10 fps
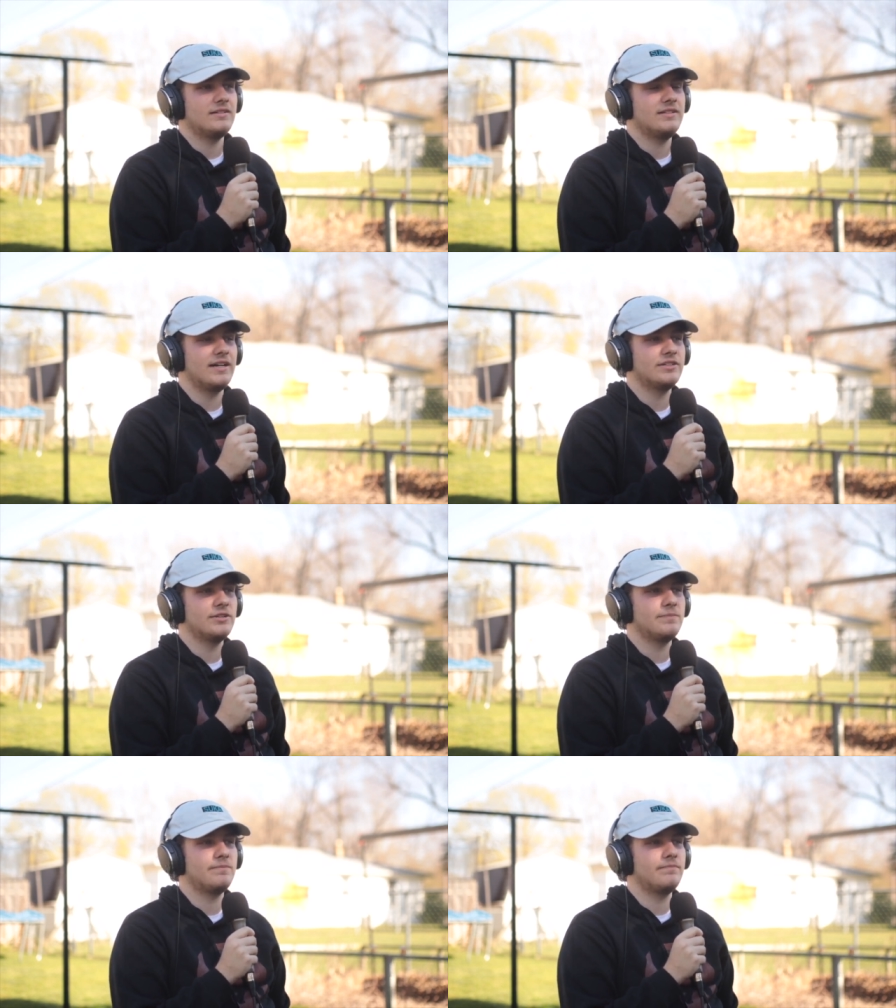
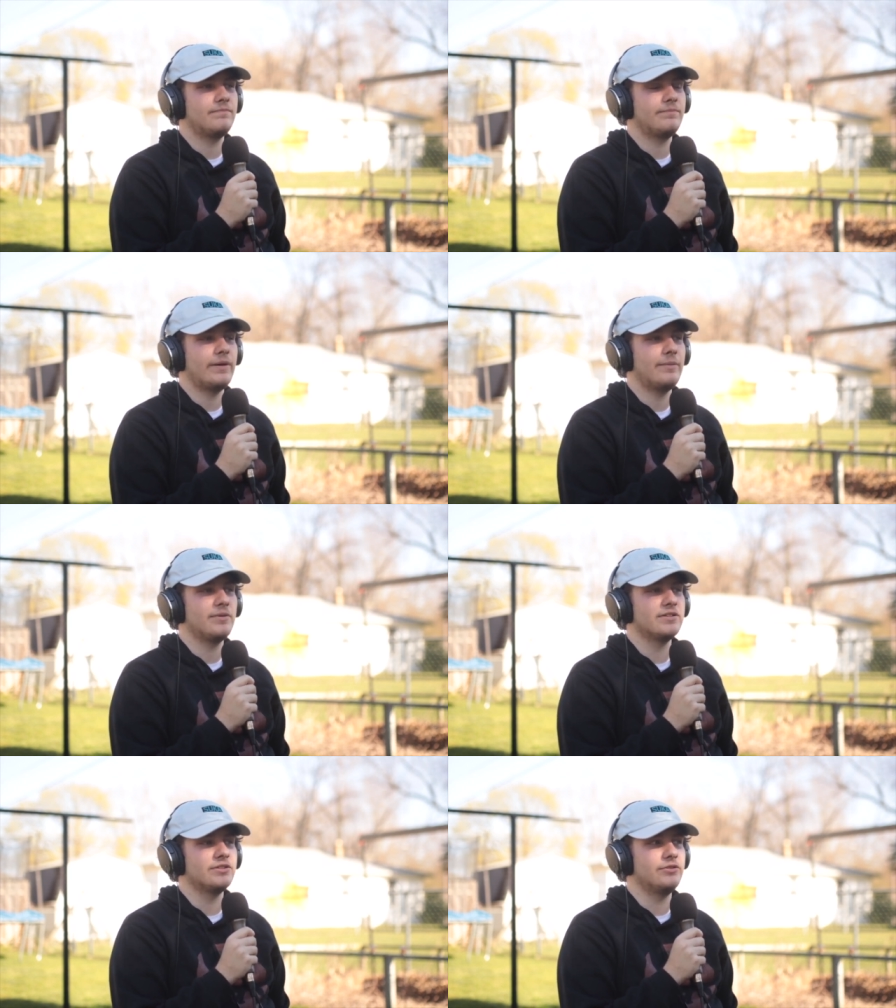Dr
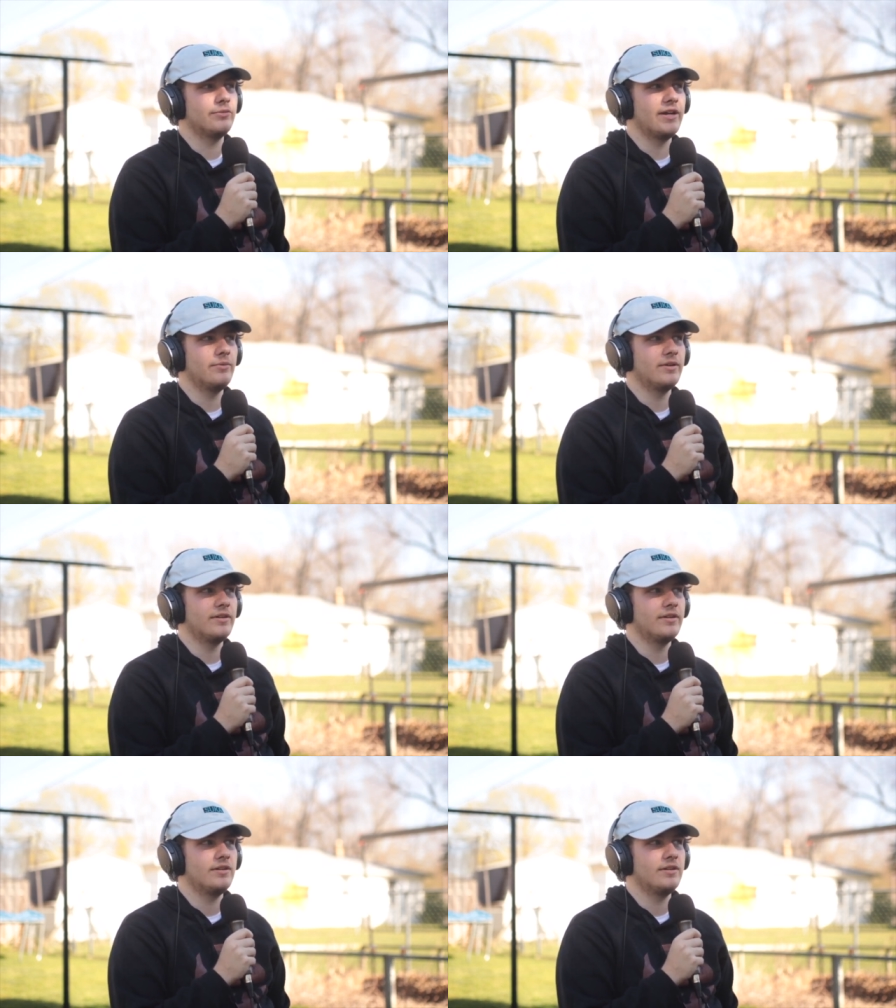Pepper is a great one.